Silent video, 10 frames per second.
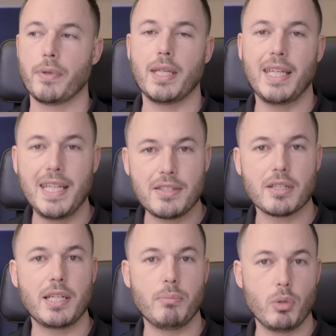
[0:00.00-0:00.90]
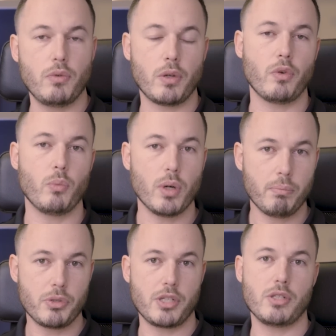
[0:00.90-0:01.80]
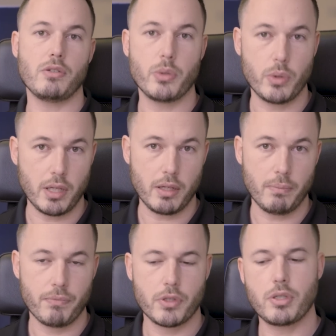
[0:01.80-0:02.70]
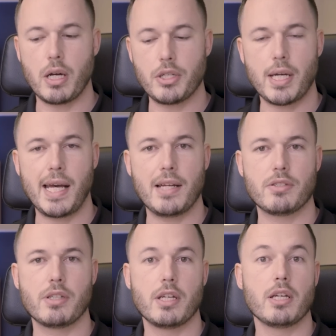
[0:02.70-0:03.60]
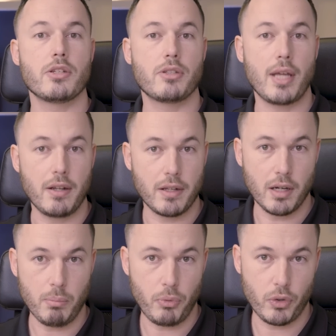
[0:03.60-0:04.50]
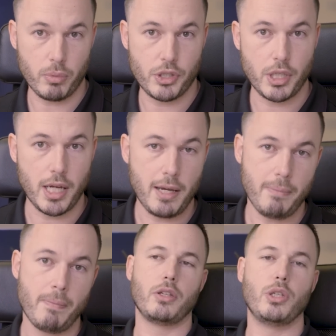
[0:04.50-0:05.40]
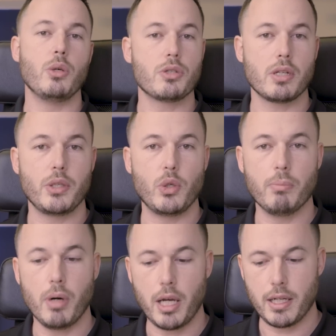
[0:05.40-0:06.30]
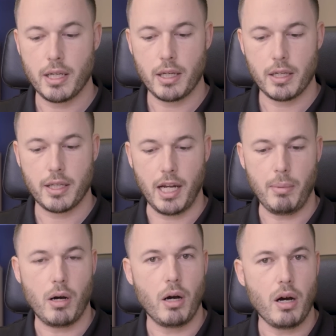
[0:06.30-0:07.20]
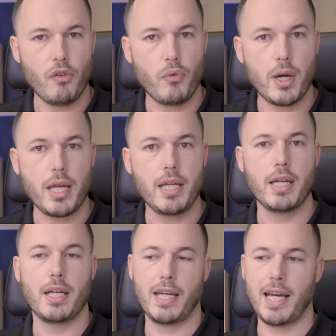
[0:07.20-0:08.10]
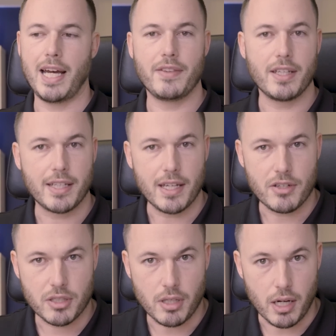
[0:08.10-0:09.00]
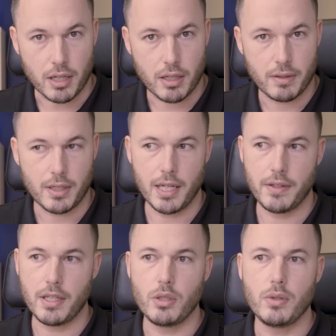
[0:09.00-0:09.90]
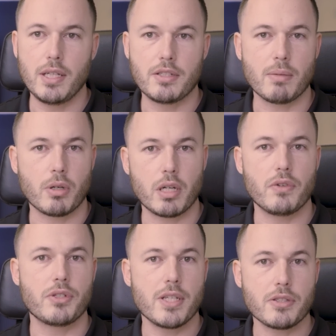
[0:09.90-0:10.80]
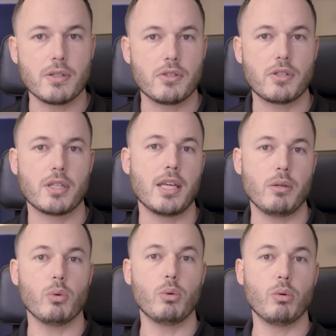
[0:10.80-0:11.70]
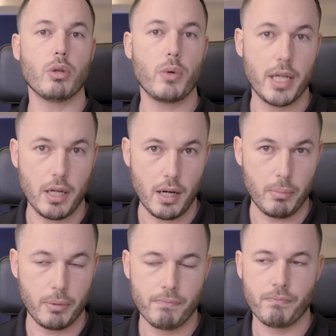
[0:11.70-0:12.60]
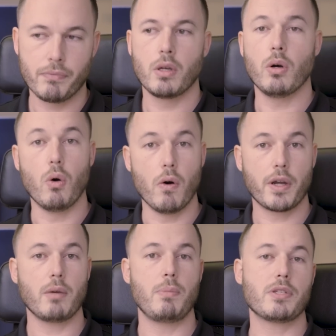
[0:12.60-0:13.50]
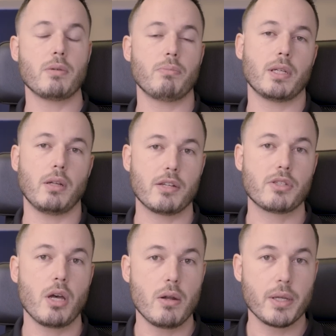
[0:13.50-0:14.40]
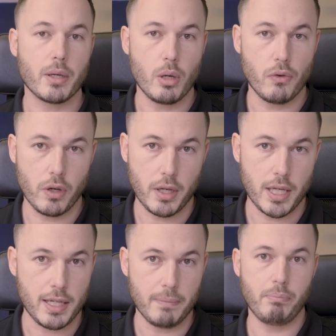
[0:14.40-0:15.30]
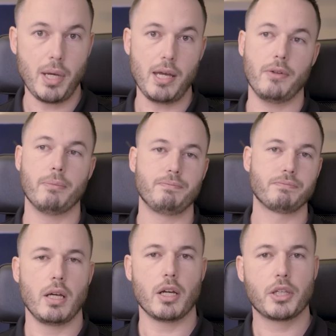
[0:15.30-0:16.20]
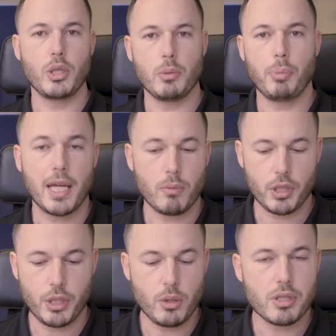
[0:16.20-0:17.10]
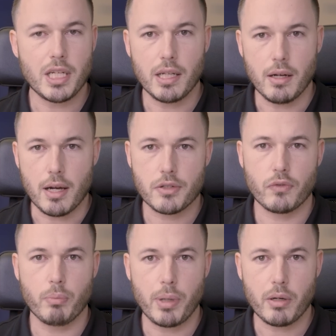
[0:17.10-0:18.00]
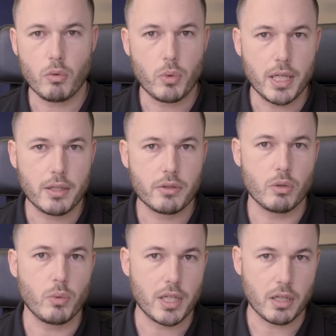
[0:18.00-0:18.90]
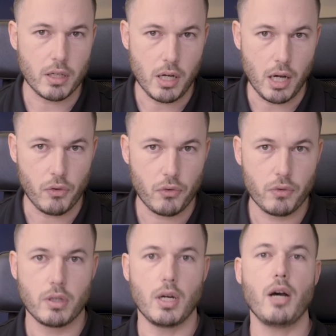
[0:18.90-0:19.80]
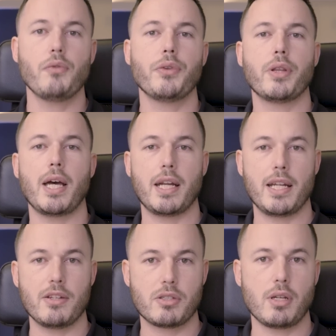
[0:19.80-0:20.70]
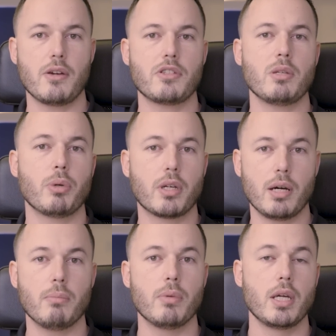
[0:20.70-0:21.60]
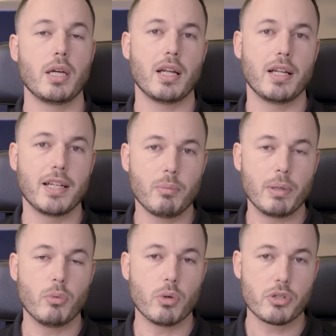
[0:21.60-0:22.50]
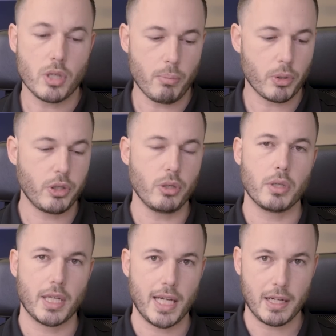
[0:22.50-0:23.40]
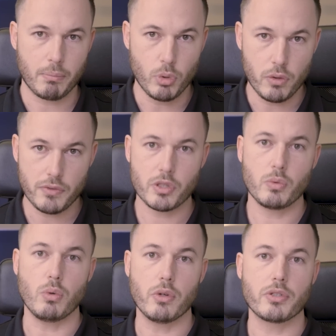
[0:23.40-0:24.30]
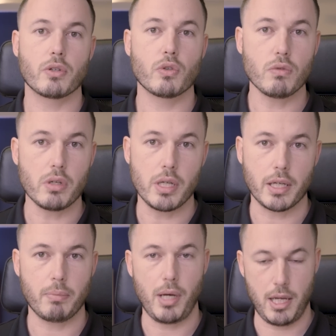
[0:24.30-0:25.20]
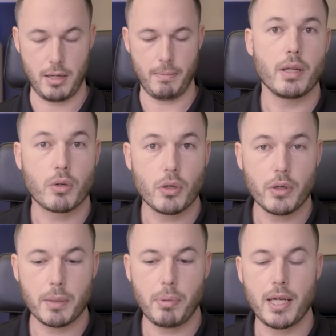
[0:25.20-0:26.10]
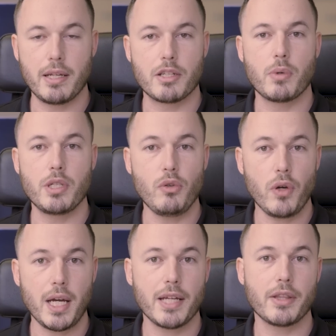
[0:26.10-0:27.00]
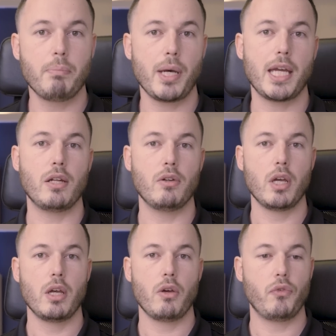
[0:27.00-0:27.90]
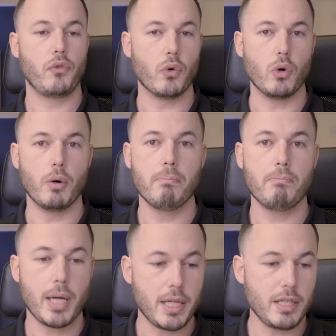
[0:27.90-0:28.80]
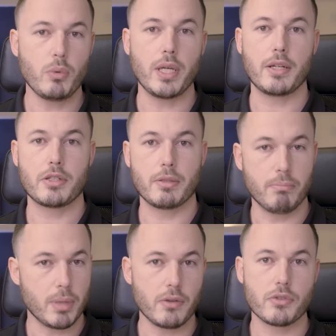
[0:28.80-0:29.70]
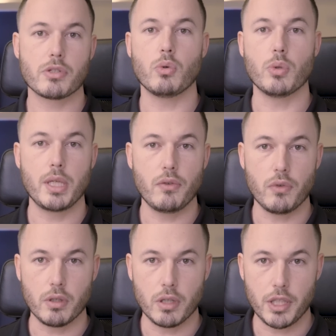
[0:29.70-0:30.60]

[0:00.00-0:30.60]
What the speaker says: easily moving from one position to another, such as standing up from a chair. Usually you might get about halfway and then get stuck, and then you need some kind of assistance to get you all the way up. Or it could be something like turning over in bed. Acute pain will usually last for about a week to a week and a half. After that, it starts to become a little bit more subacute and moves towards chronic pain. Now, chronic pain is when you've had the pain for many weeks, months, or even